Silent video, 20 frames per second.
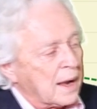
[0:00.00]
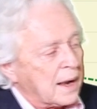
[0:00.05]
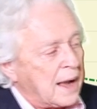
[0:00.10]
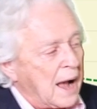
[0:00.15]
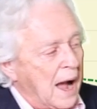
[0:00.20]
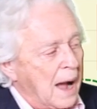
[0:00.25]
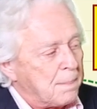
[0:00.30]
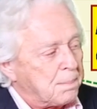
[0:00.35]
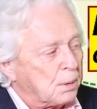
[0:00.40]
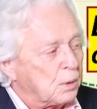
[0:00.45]

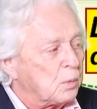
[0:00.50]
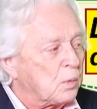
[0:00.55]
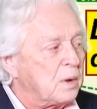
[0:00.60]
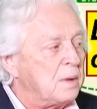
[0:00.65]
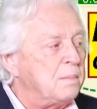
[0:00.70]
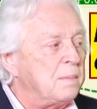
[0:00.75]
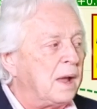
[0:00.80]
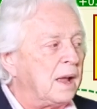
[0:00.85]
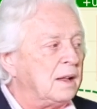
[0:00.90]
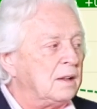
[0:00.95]
Copper
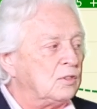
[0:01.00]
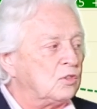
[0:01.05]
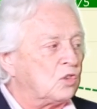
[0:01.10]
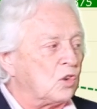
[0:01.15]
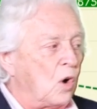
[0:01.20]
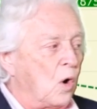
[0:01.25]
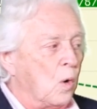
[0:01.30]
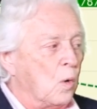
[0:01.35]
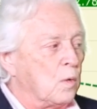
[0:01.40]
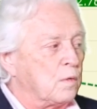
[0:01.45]
remains
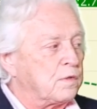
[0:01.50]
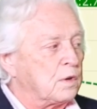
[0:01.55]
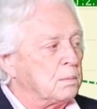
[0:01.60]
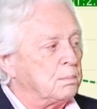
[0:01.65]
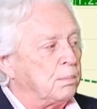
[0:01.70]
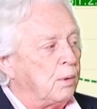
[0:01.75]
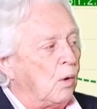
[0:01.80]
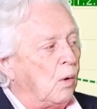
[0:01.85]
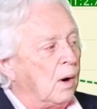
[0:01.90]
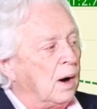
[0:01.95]

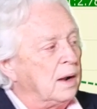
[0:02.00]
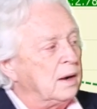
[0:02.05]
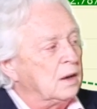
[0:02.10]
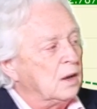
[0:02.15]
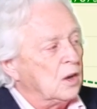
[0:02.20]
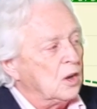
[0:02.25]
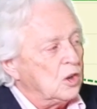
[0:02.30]
overbought.